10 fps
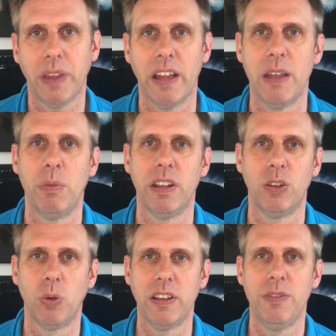and then within
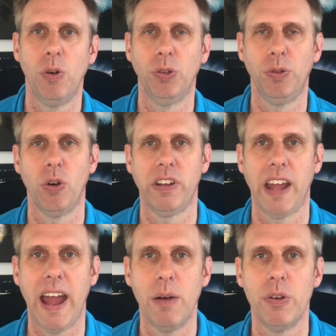24 to 48
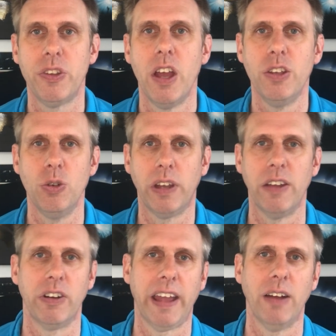hours, you get
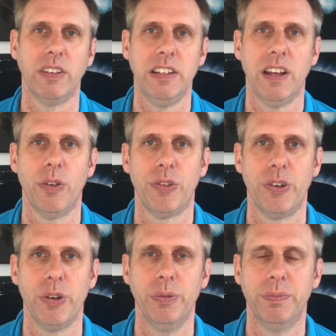your account details
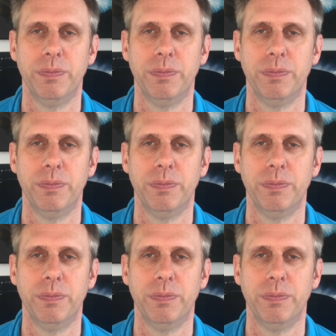through.